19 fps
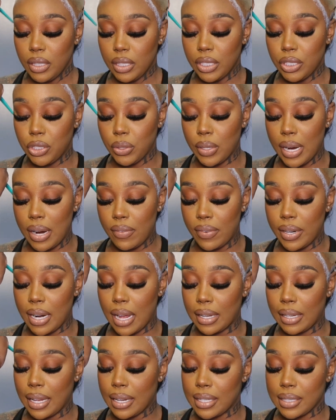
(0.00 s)
Did you ever
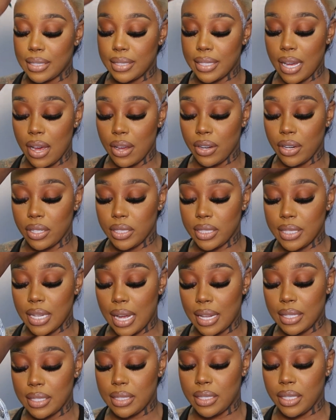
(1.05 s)
not like a style your
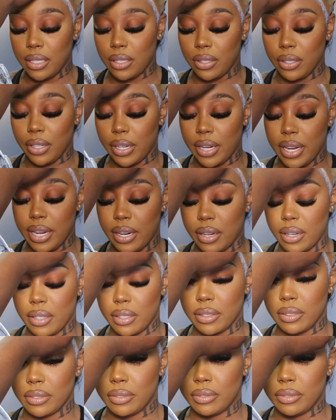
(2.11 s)
stylist did on your hair?